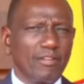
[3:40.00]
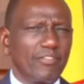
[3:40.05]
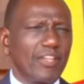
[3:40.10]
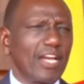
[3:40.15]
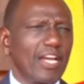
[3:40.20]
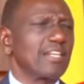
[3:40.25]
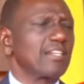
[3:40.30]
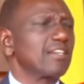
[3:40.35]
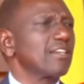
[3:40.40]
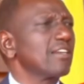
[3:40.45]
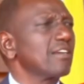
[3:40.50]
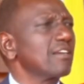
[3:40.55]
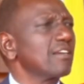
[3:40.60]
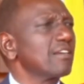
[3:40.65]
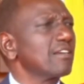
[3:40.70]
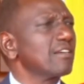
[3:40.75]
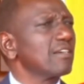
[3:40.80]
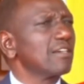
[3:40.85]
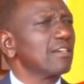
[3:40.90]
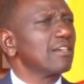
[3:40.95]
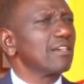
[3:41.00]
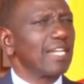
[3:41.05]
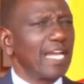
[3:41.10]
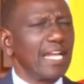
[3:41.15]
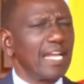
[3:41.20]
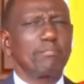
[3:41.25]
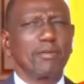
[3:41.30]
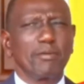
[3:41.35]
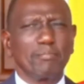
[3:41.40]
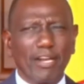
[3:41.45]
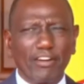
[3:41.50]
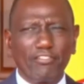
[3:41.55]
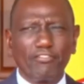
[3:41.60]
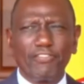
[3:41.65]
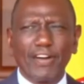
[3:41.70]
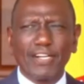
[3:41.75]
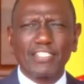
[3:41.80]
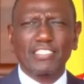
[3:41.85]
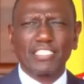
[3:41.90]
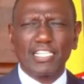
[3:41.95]
that can be
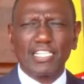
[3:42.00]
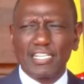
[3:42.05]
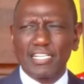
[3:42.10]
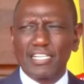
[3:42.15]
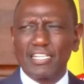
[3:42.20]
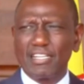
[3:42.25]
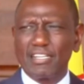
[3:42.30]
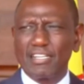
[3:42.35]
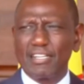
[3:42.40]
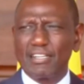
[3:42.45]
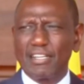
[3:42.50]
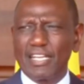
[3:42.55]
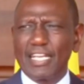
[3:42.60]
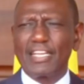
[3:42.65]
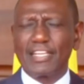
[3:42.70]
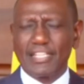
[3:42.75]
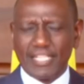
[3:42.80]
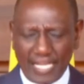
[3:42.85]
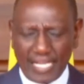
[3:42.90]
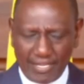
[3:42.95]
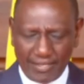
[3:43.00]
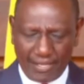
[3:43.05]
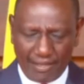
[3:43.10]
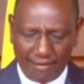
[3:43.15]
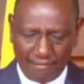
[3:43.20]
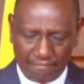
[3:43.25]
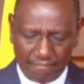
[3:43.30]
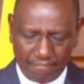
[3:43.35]
manufactured in Kenya.